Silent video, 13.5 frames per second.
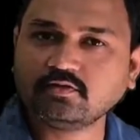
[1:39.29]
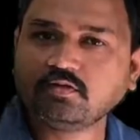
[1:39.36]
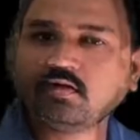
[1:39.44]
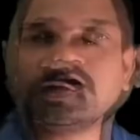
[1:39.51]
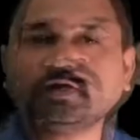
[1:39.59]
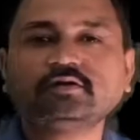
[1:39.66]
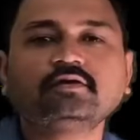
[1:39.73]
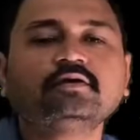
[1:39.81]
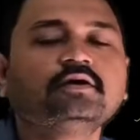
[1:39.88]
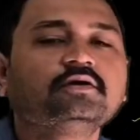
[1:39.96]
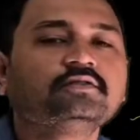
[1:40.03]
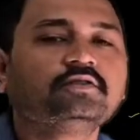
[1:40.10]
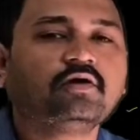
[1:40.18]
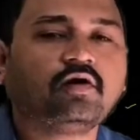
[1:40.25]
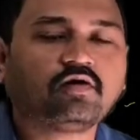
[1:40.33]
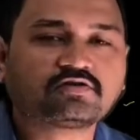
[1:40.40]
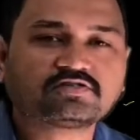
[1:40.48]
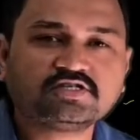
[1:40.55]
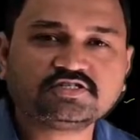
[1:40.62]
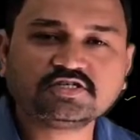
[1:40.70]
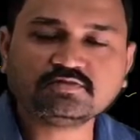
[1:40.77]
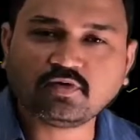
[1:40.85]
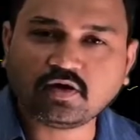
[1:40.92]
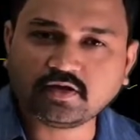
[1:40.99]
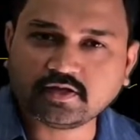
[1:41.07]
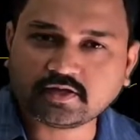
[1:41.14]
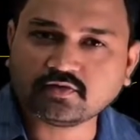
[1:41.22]
You know that the oxygen
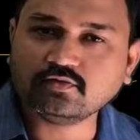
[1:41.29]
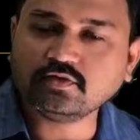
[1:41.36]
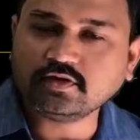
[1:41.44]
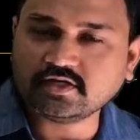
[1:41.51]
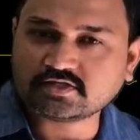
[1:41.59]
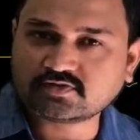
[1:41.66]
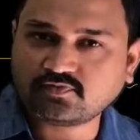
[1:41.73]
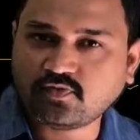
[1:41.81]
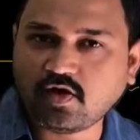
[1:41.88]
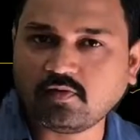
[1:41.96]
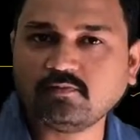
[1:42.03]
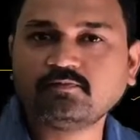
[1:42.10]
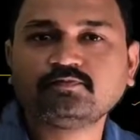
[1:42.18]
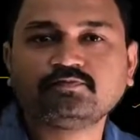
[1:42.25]
molecule is formed